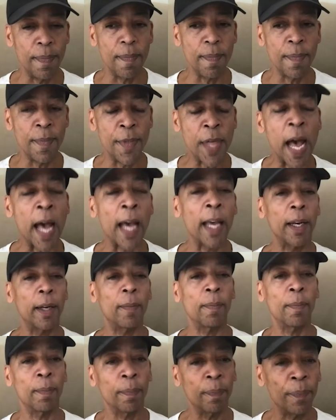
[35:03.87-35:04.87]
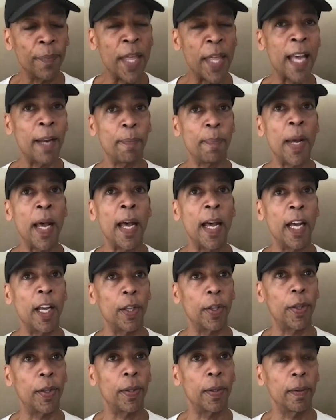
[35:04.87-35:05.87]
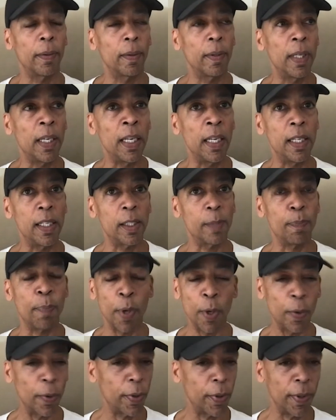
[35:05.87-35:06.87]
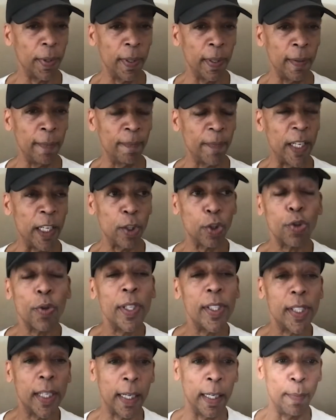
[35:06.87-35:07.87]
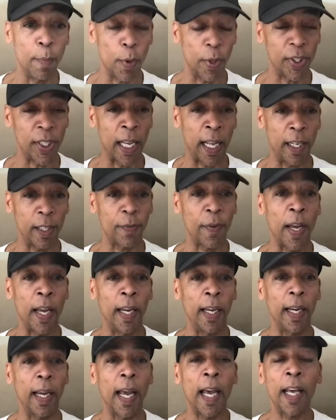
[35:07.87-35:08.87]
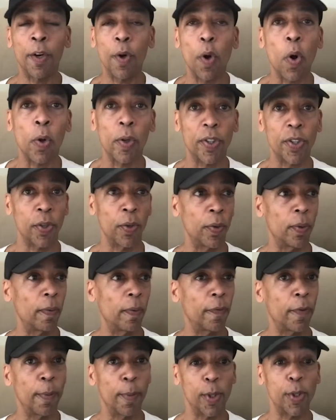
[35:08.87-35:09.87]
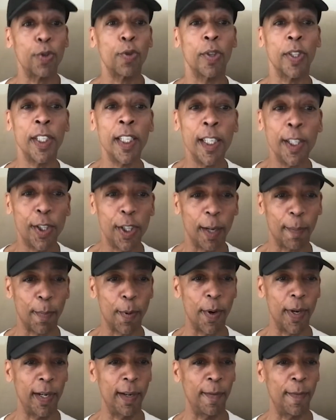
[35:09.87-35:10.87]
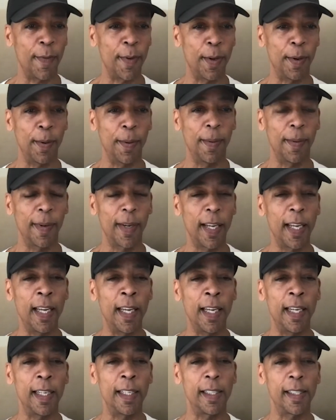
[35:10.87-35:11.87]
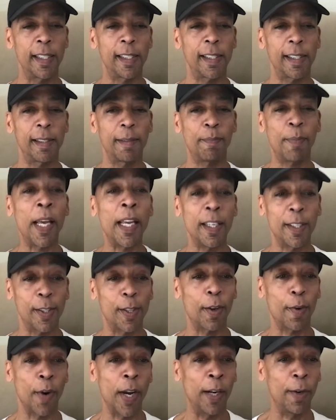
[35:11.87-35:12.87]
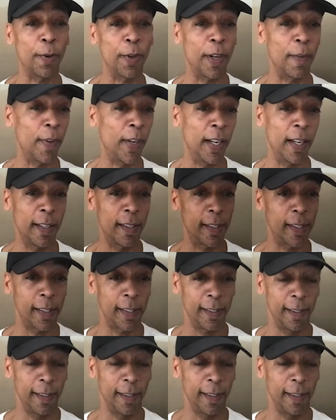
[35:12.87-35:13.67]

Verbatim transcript: that that path is both intrinsically more satisfying and also from a strategic point of view is pays the greater dividends.